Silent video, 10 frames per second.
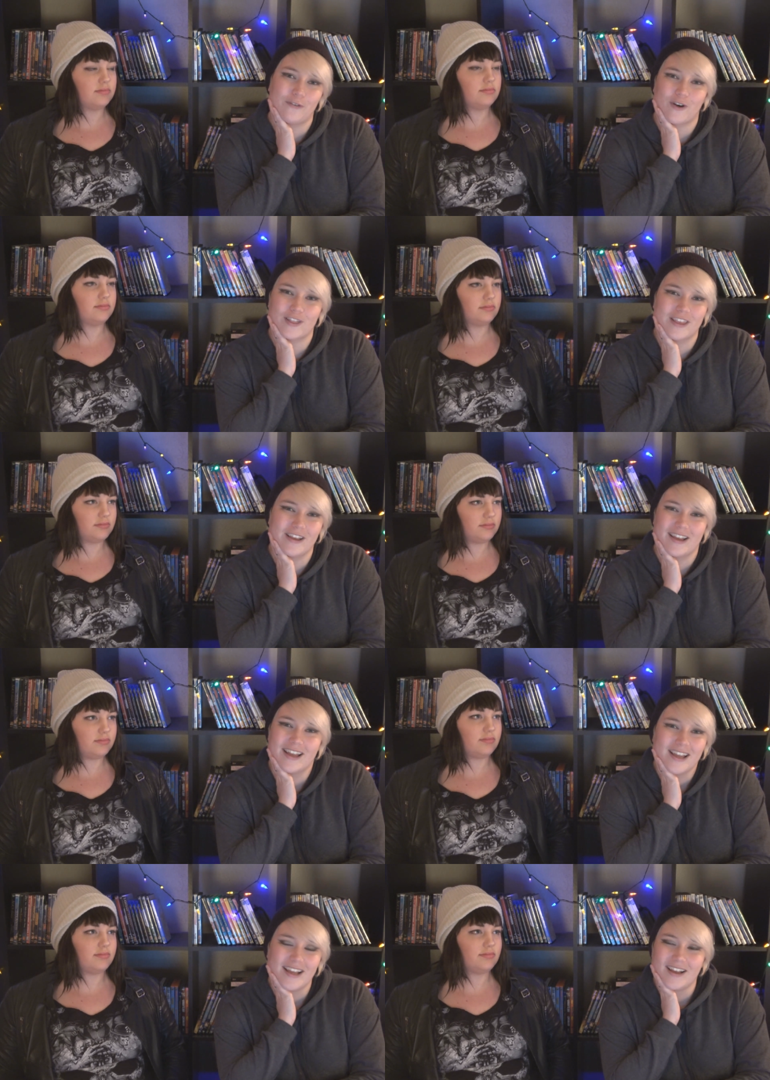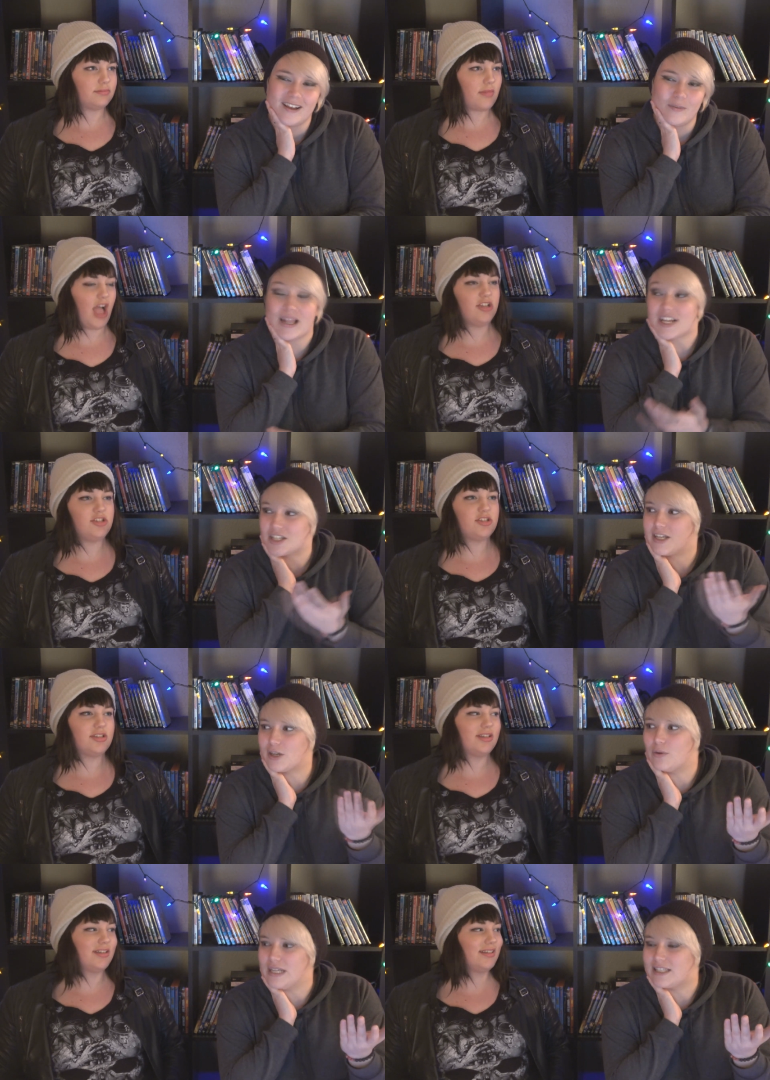Speaker 1: for the well actually you
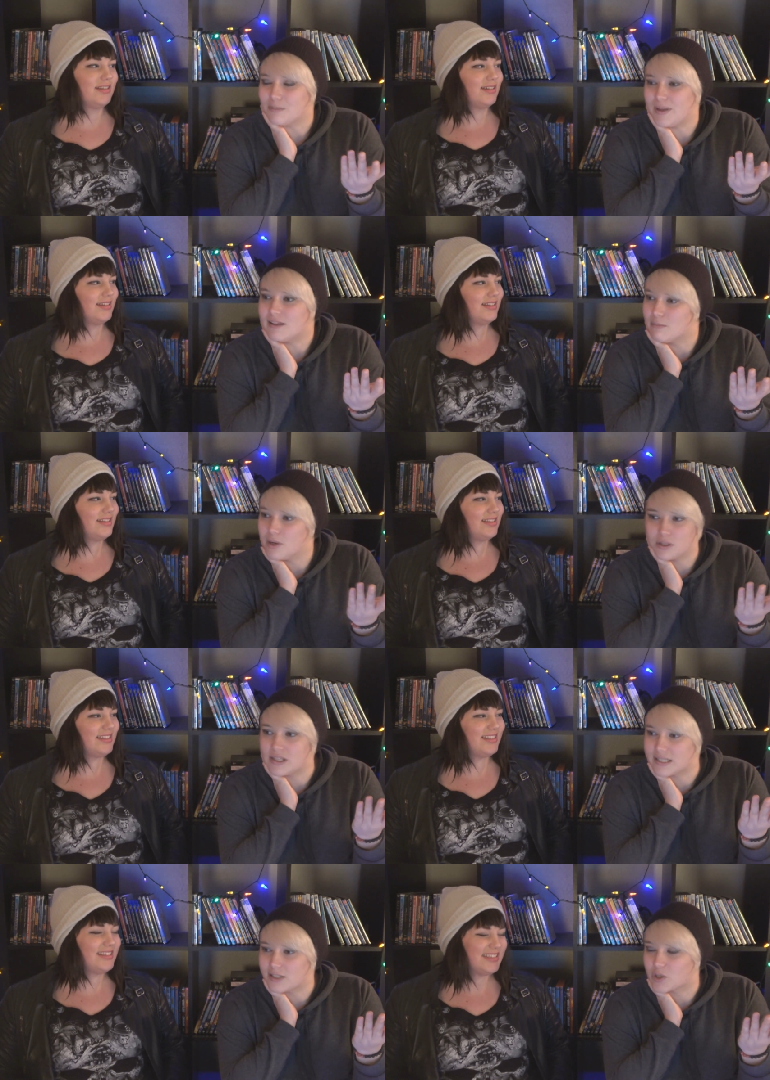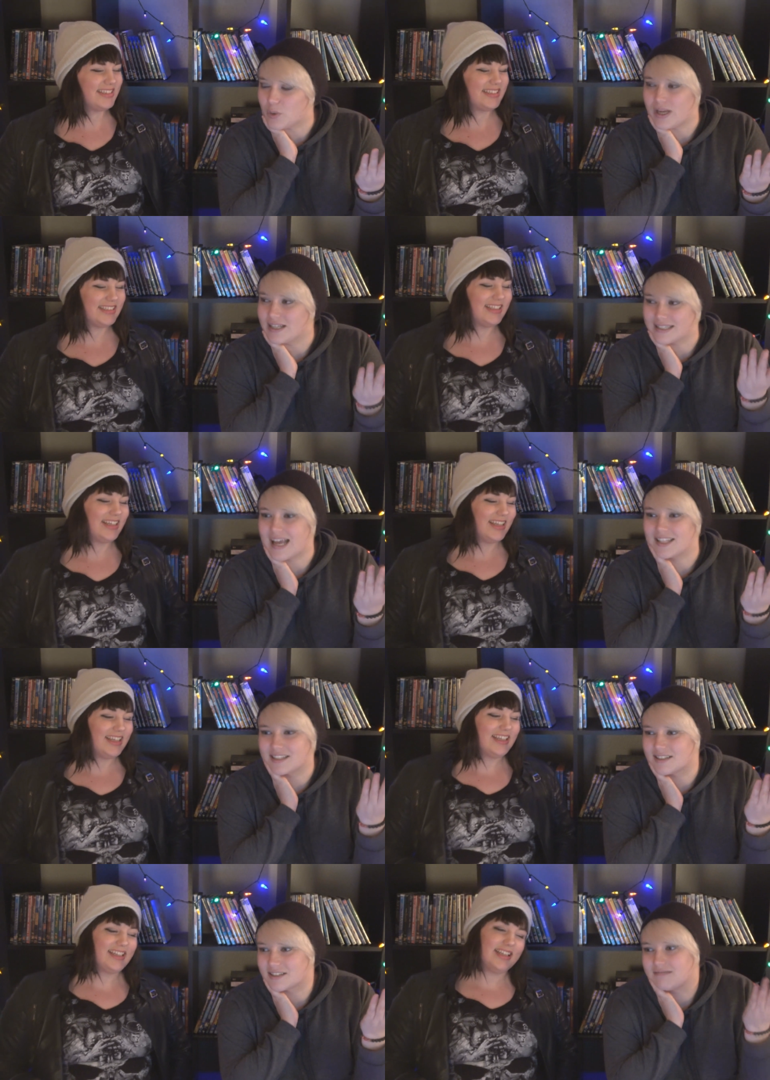don't need to be in the mood to listen to Queen because that's
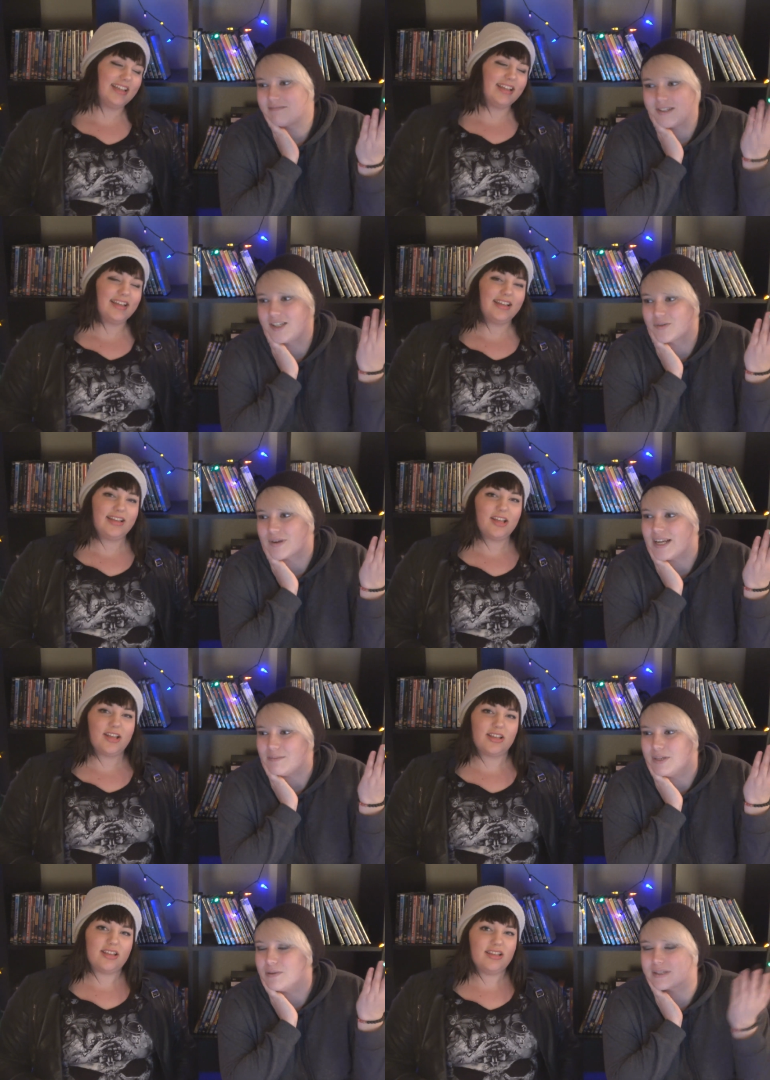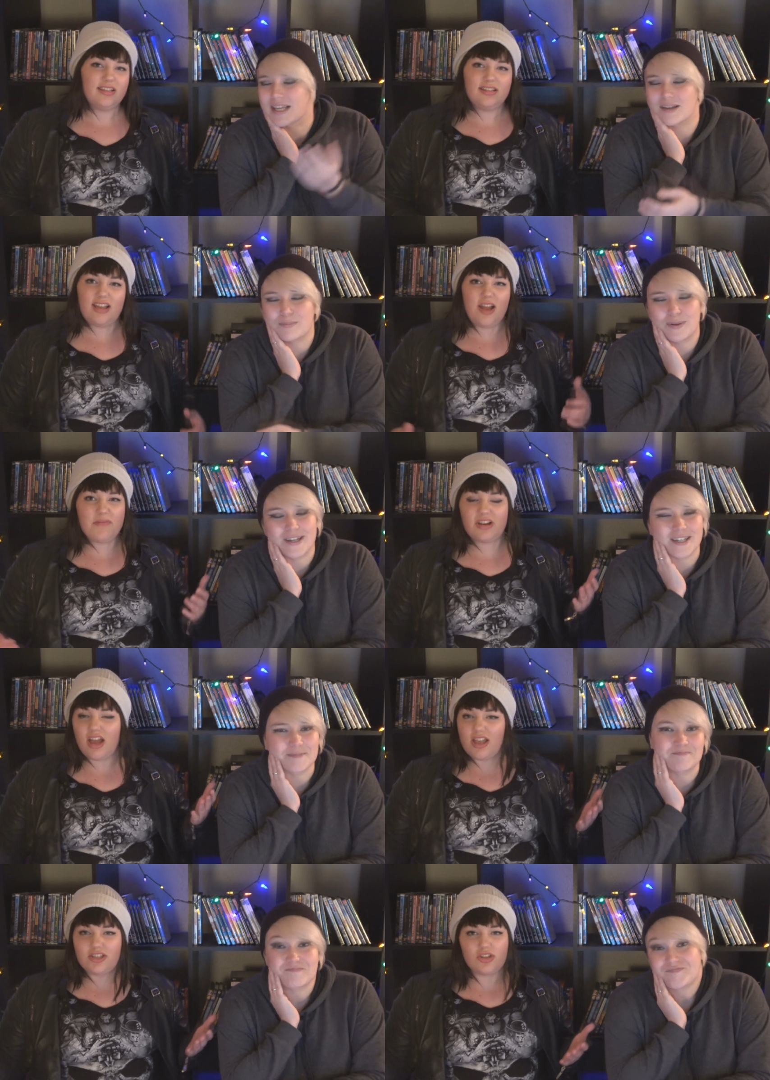just great music
Speaker 2: yeah, but, uh,
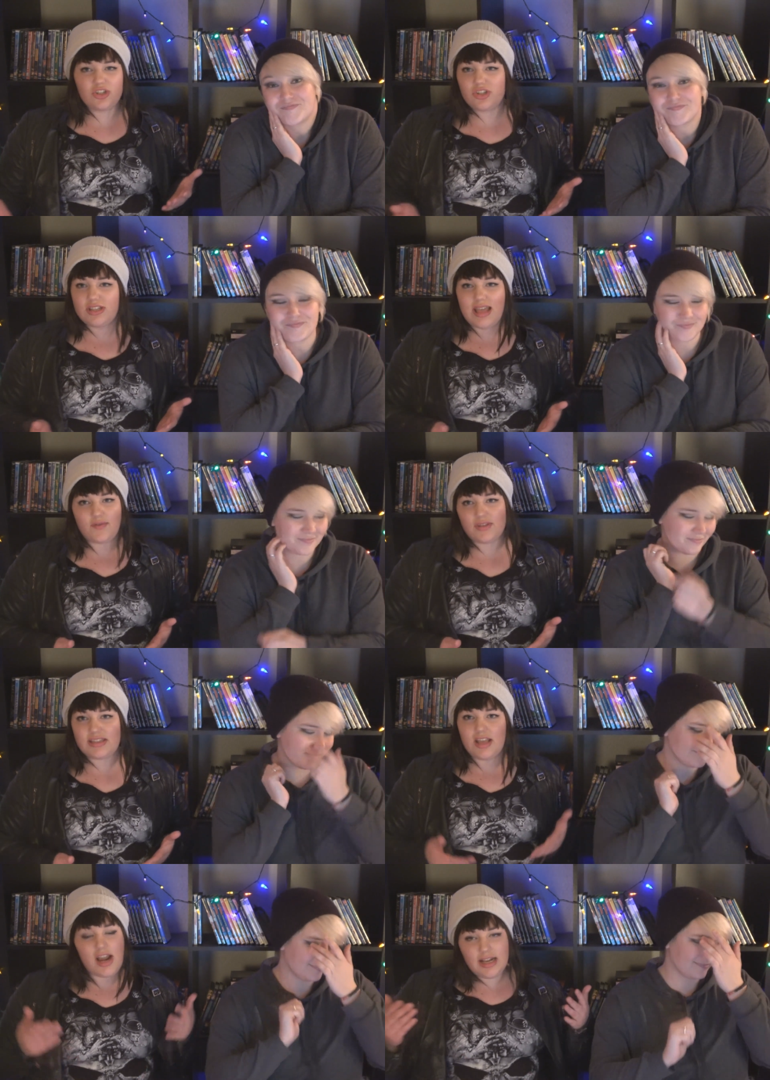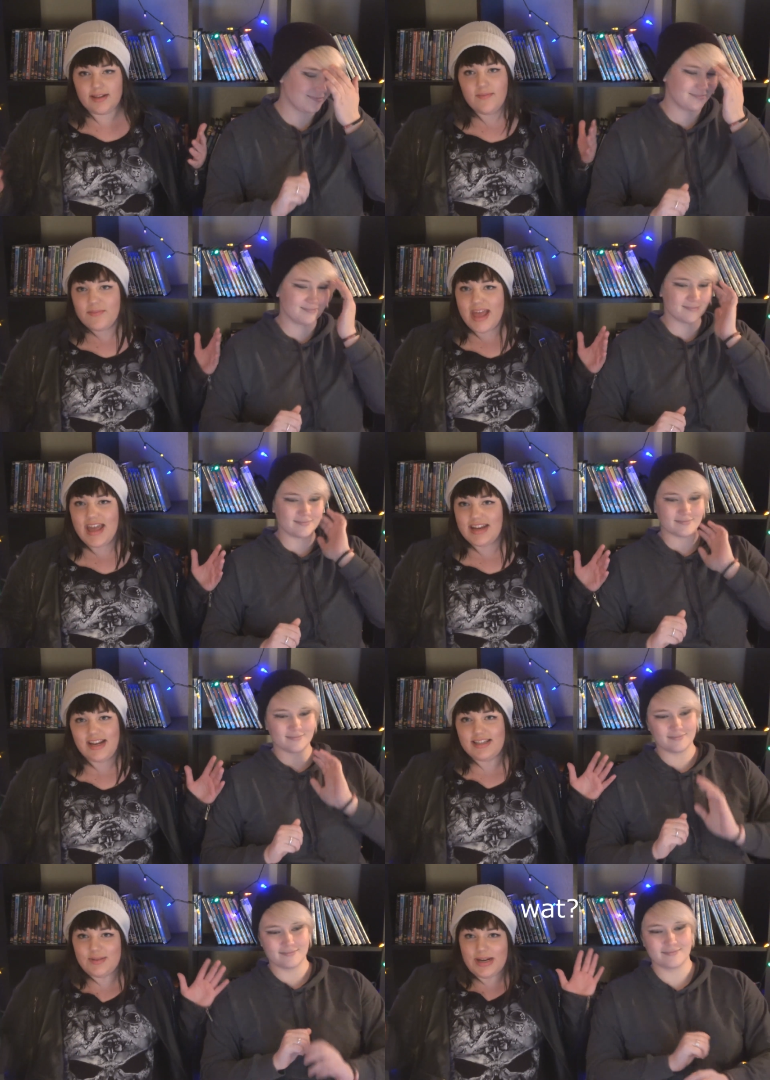because um... you just have to see a little man
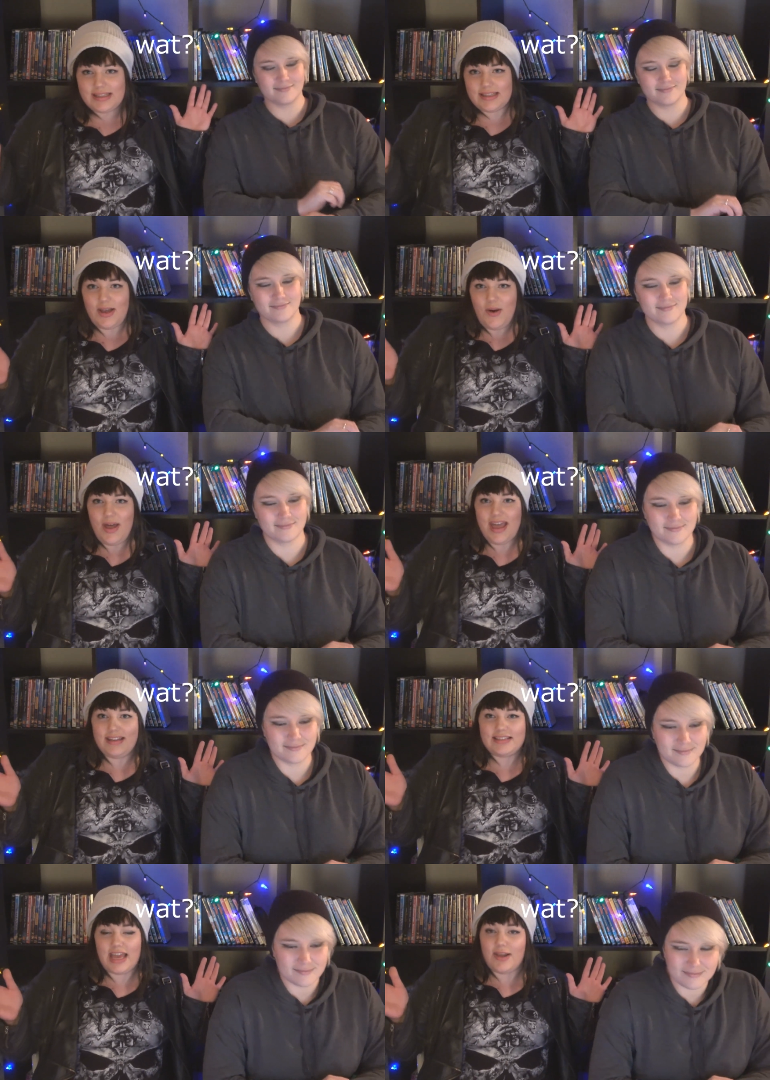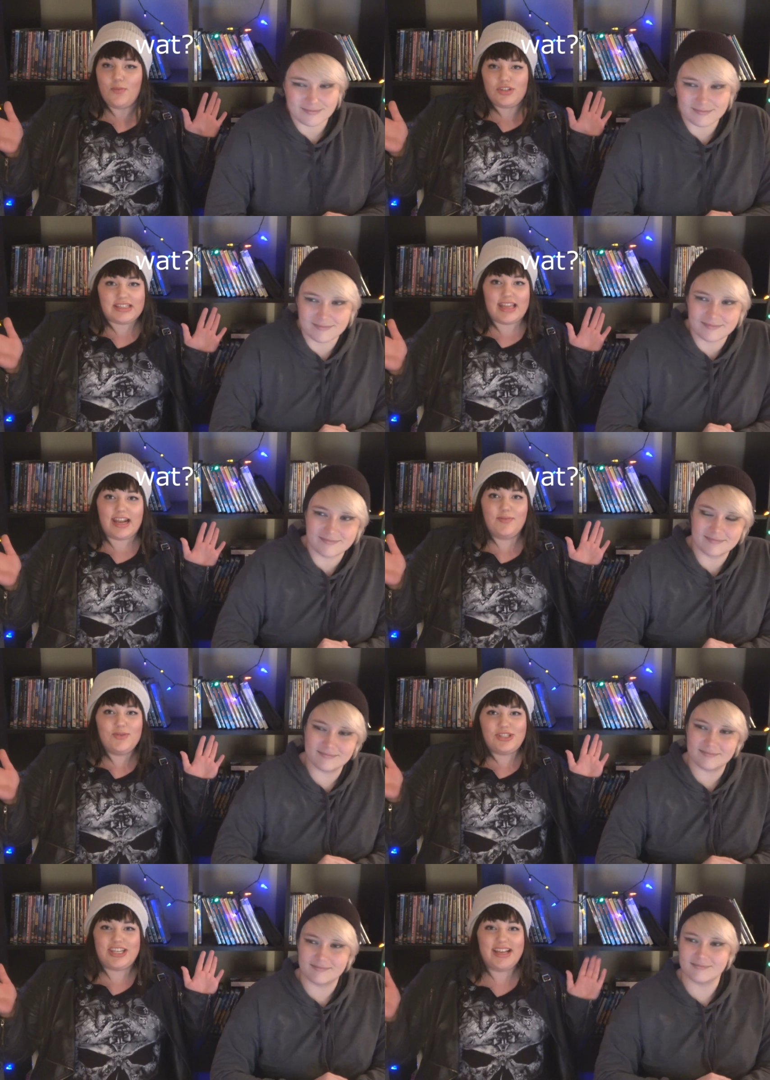in a studio and escaramucha
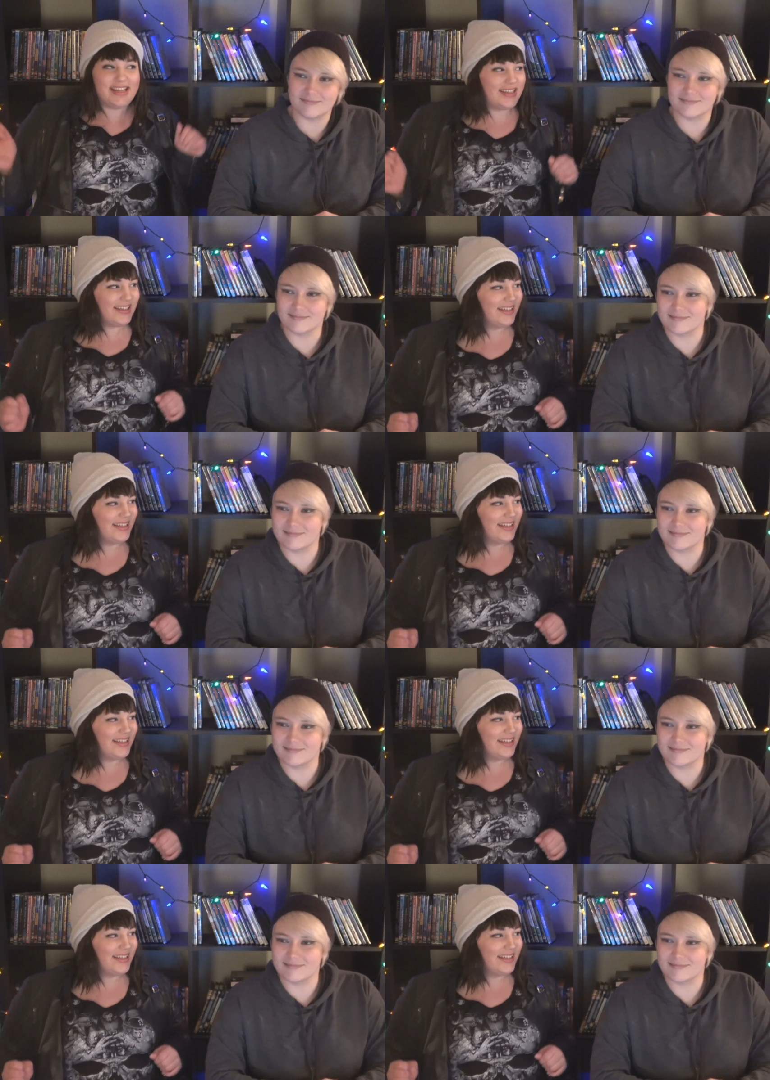escaramucha